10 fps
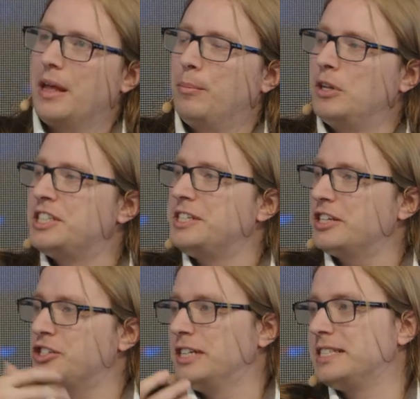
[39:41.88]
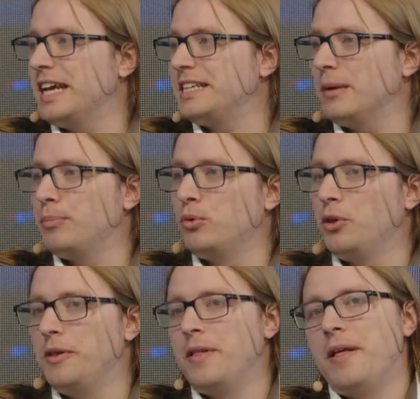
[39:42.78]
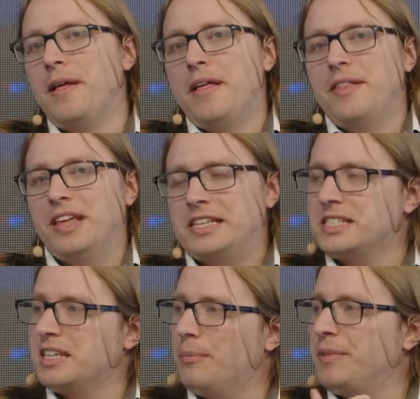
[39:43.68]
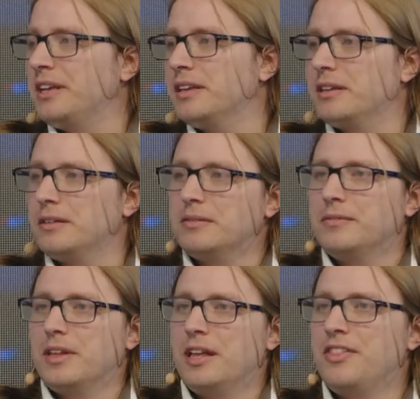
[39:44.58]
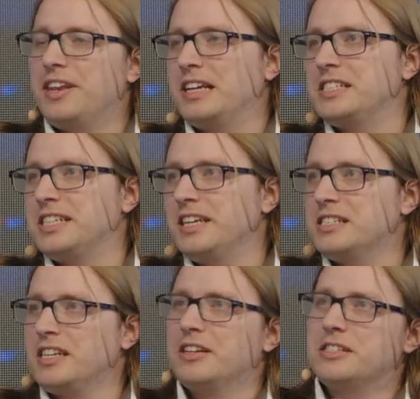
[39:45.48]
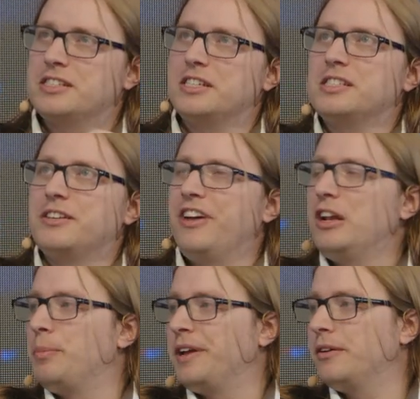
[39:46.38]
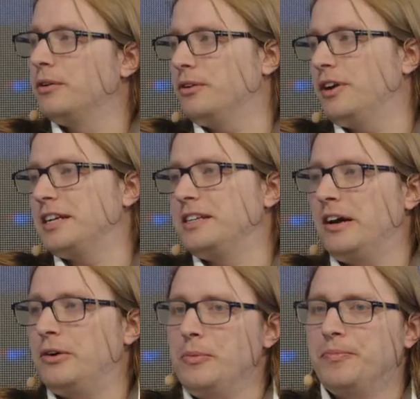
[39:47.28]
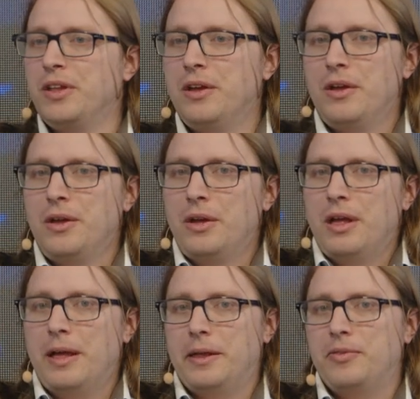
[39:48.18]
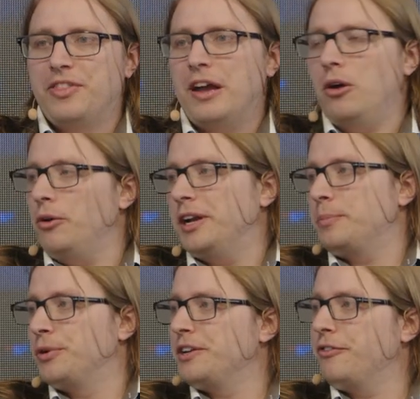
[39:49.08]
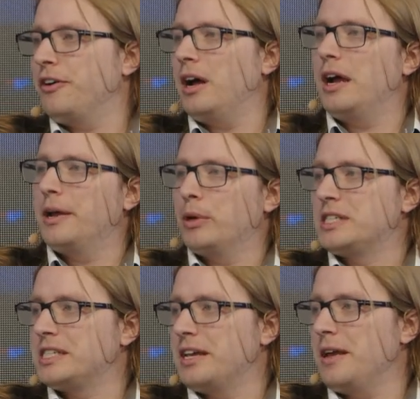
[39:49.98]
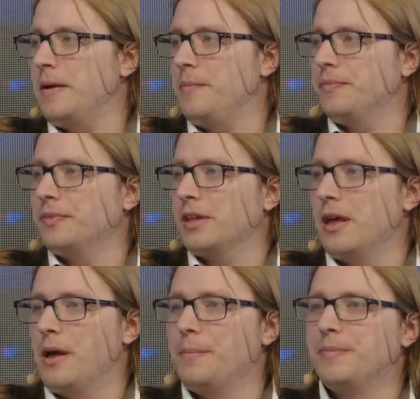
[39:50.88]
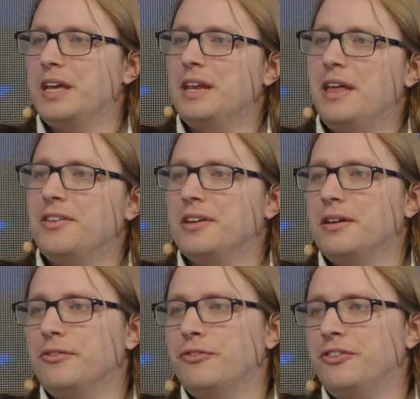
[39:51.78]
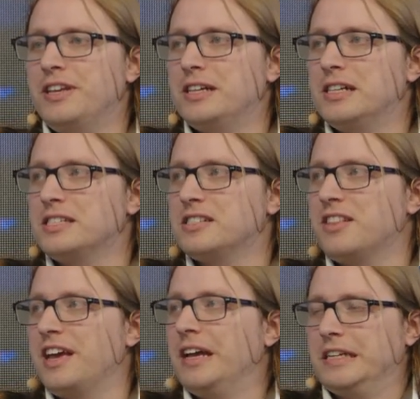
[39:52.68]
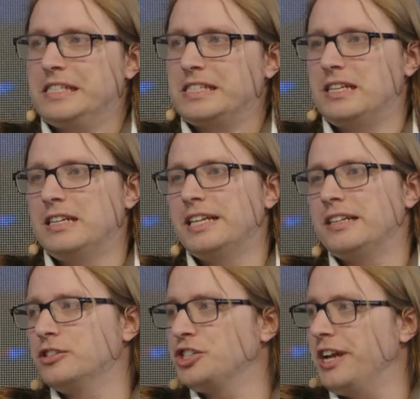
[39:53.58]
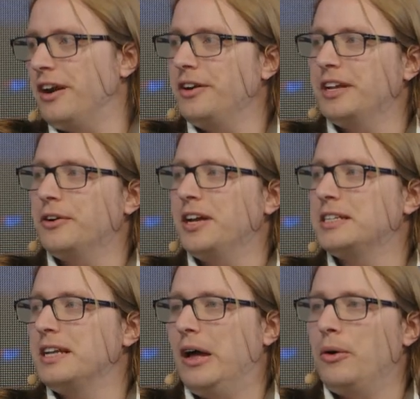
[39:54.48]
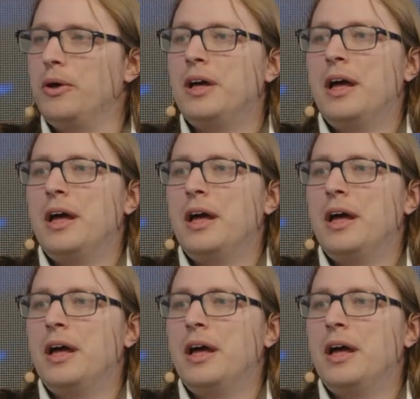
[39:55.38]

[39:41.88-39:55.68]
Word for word: a multinational data pool that is coming in the next years and it's, it's developing right now. And they are already pretty far, I would say. Um, in other fields, there is little sharing right now.